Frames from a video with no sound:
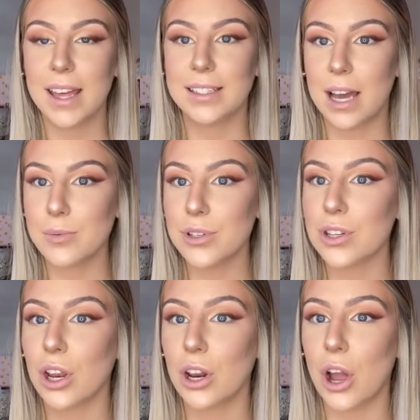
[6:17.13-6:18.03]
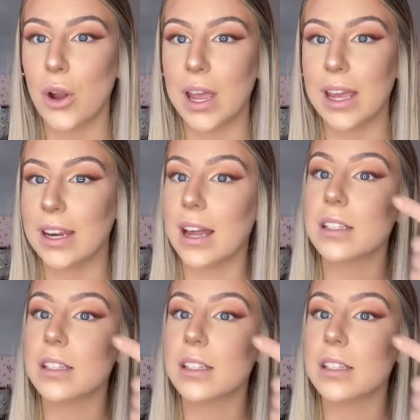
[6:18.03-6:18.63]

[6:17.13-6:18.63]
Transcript: Now I'm just going to go in and